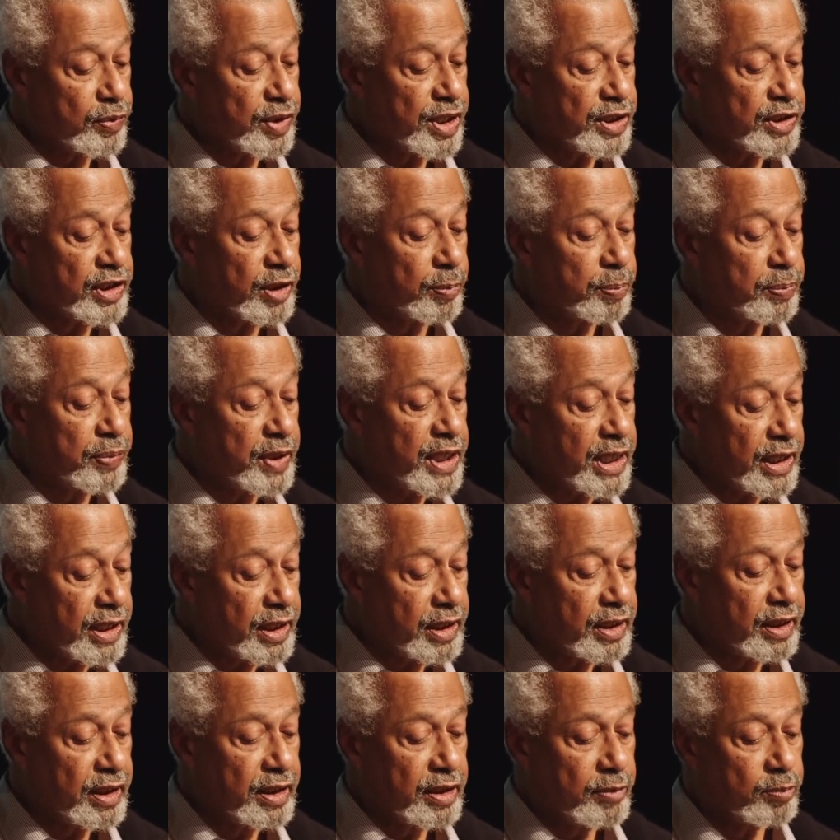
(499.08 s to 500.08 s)
to reach a
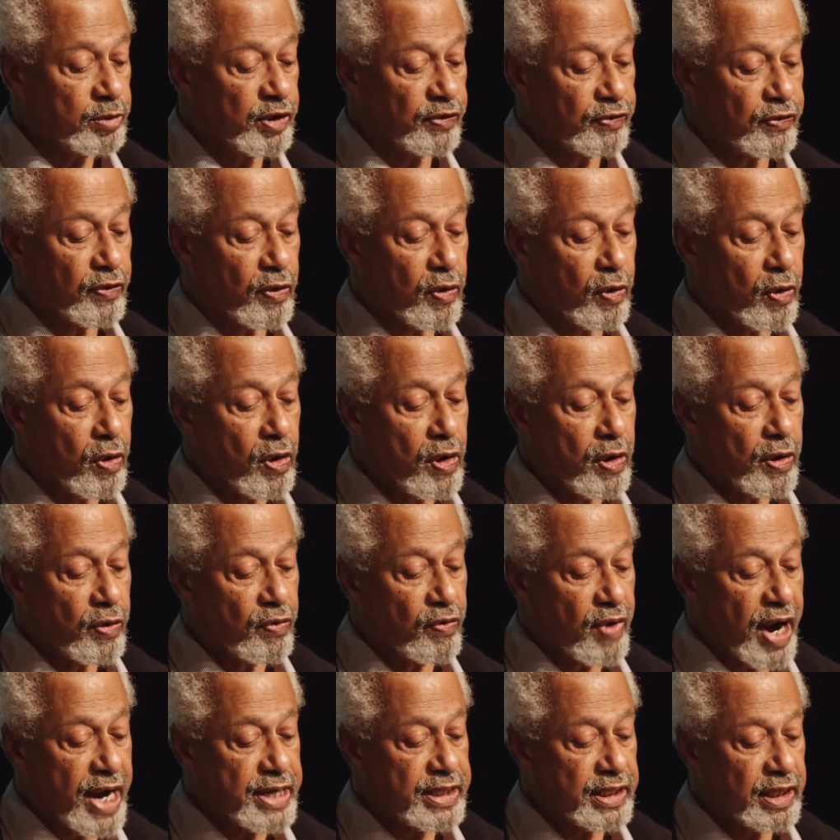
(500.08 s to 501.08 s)
peak before
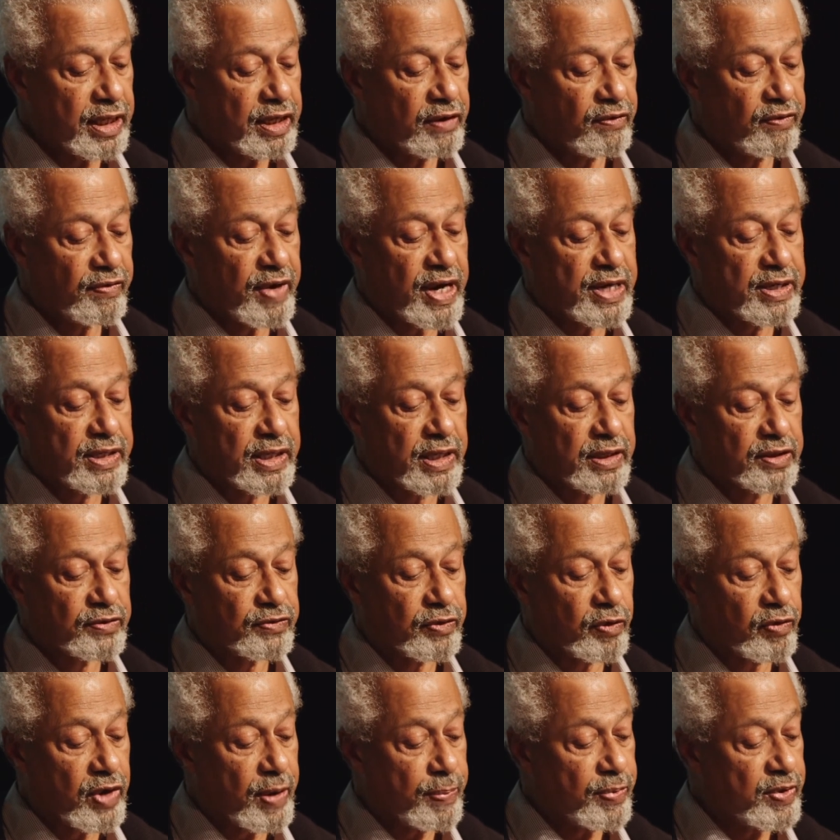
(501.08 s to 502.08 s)
writing conventions
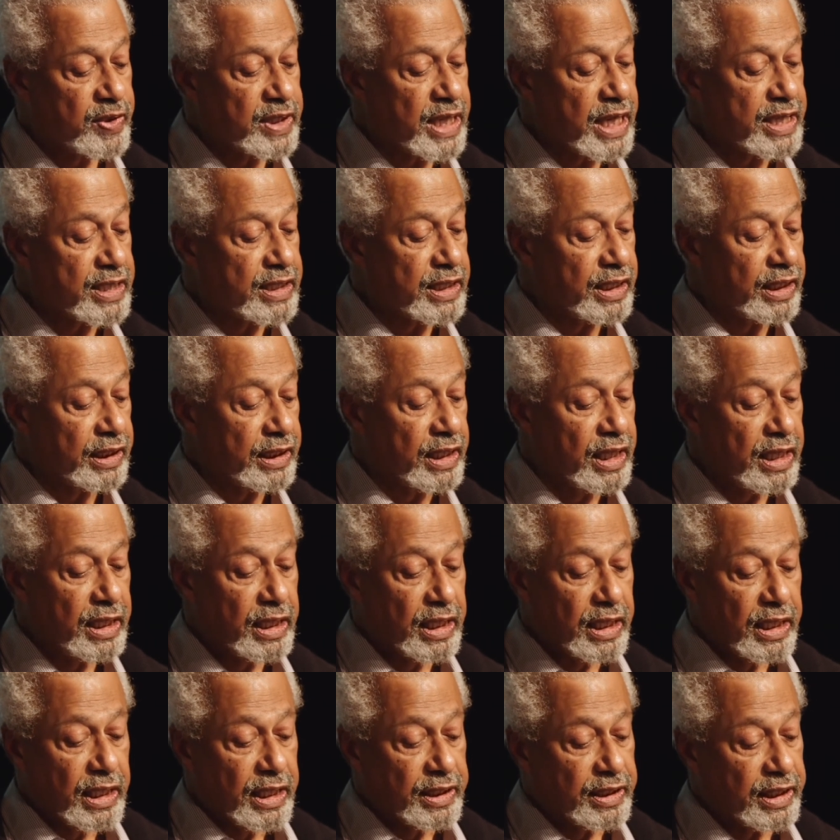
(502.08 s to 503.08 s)
for representing
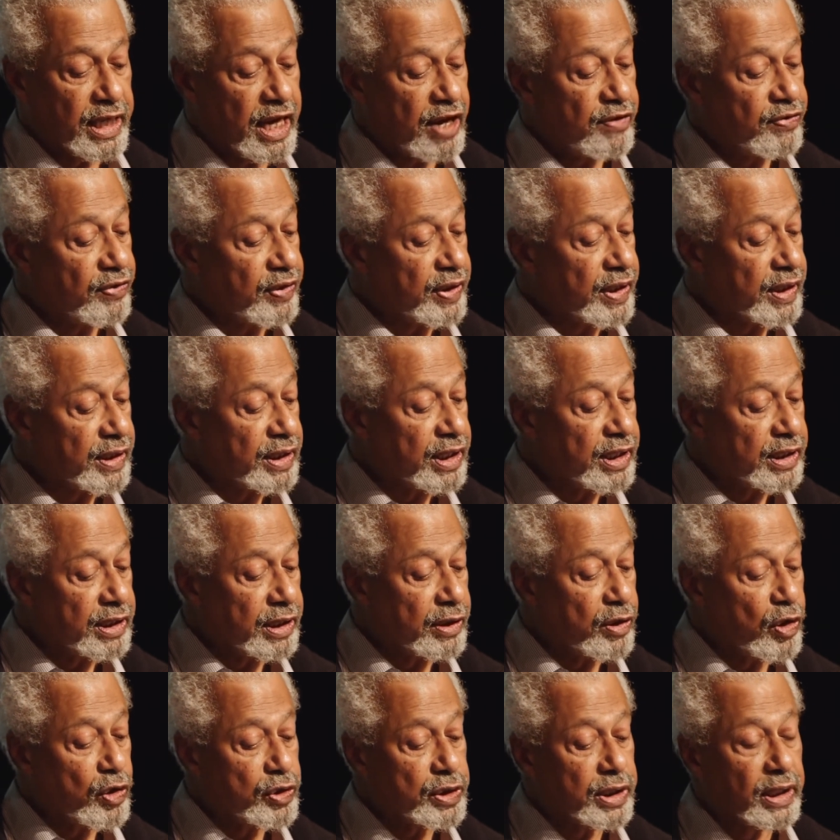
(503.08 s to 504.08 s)
the African
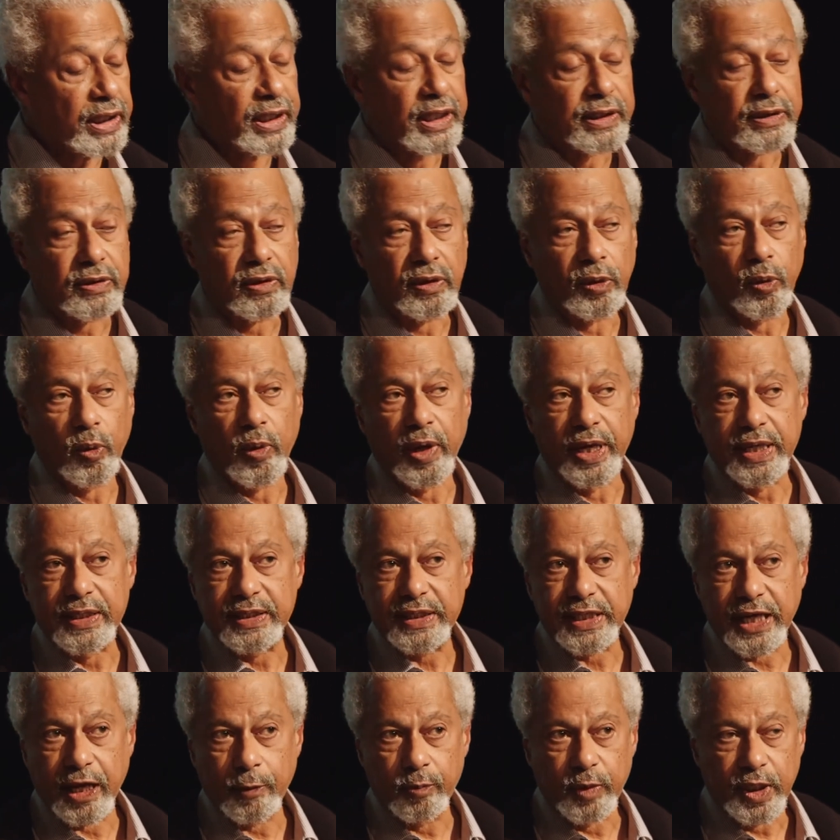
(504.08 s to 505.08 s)
Indian Ocean littoral were
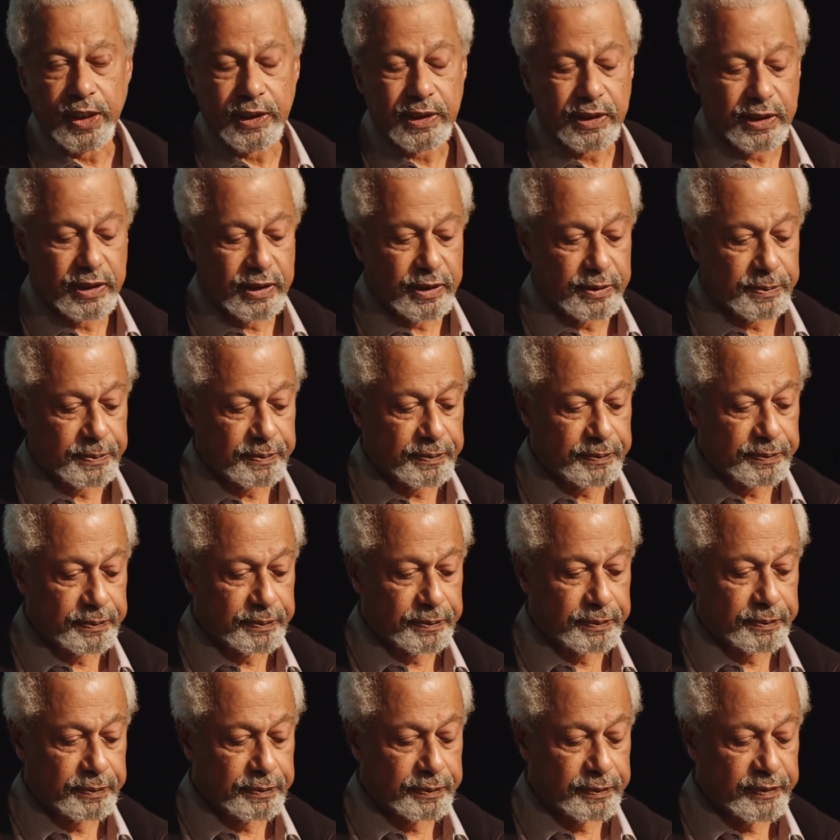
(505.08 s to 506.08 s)
established.
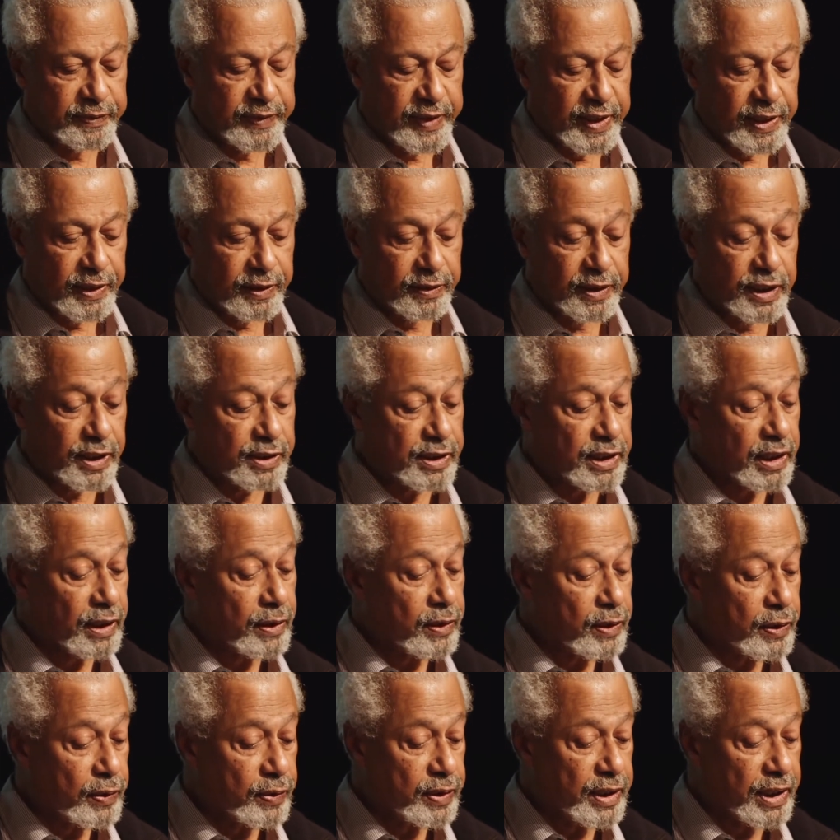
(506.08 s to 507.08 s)
These
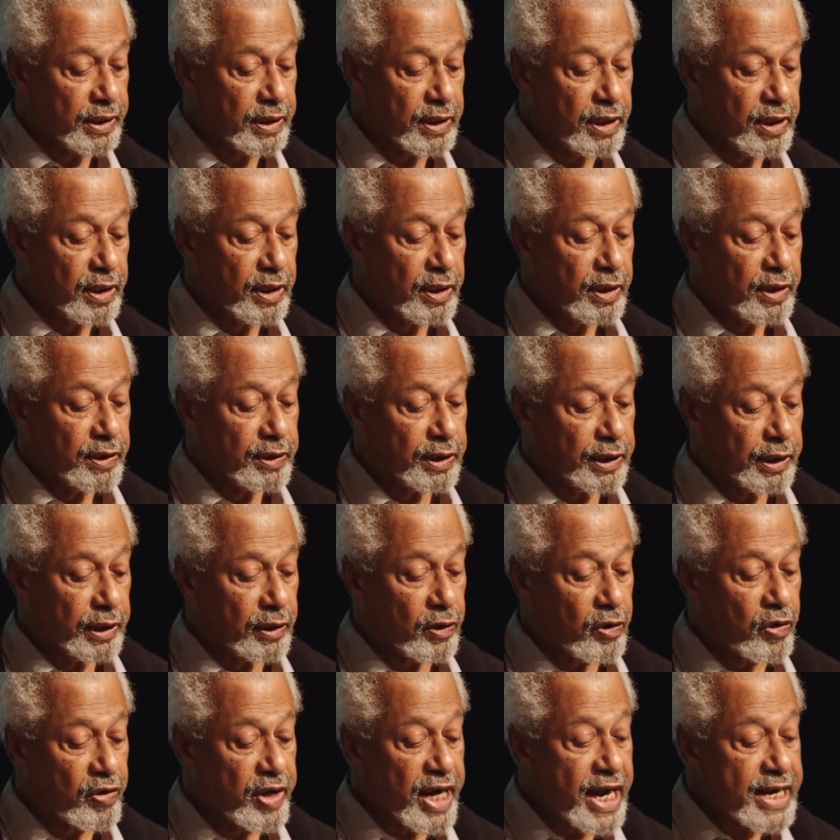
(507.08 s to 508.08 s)
included
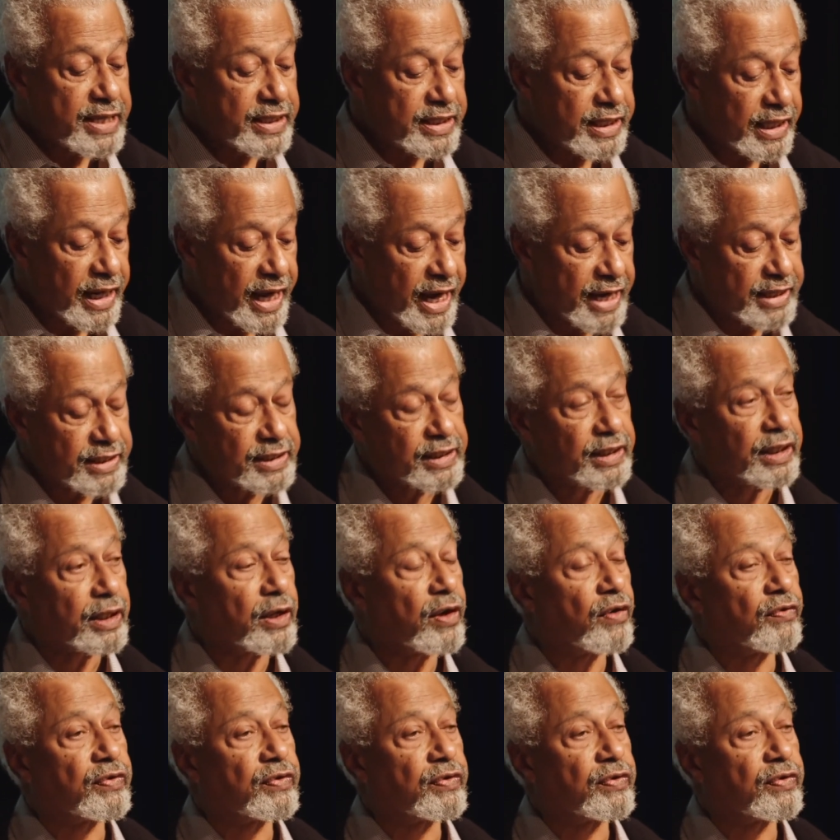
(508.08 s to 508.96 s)
the orientalizing